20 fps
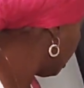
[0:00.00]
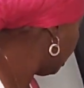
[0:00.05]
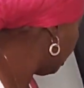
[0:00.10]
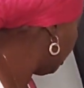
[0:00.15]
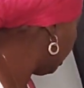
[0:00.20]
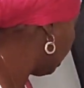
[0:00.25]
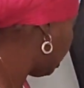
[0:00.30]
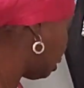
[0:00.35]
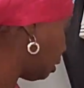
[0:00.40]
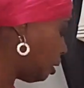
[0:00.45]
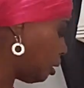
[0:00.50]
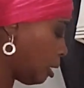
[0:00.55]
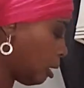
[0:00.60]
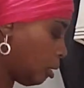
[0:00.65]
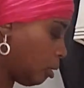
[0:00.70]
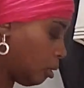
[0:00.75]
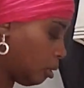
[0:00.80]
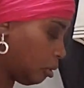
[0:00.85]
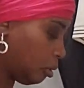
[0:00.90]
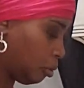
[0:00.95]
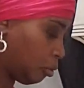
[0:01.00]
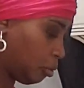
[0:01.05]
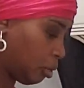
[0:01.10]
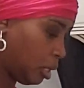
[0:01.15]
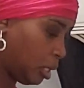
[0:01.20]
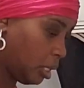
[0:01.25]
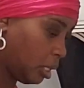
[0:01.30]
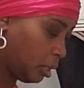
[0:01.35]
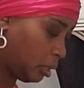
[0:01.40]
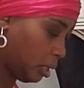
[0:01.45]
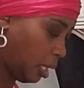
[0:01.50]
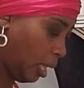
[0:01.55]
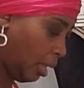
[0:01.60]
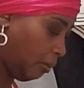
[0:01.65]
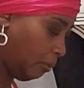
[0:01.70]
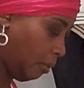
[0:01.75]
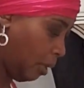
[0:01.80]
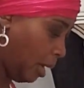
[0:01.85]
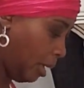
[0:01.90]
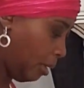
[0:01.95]
used to sell drugs
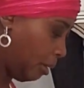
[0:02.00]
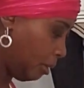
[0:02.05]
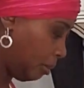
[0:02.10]
like right